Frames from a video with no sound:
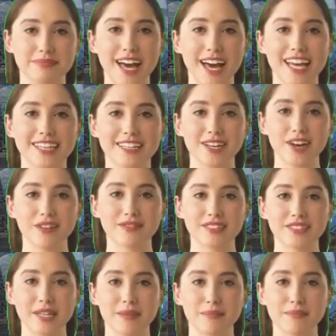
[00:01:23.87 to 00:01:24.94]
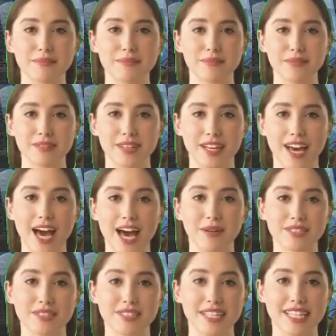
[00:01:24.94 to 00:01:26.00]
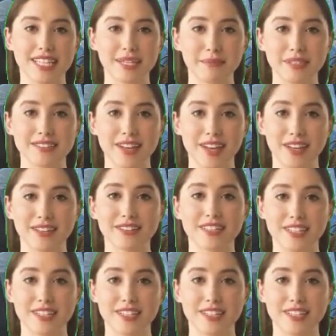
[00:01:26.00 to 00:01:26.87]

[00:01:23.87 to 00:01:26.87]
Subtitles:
However, the view is stunning, especially in the morning.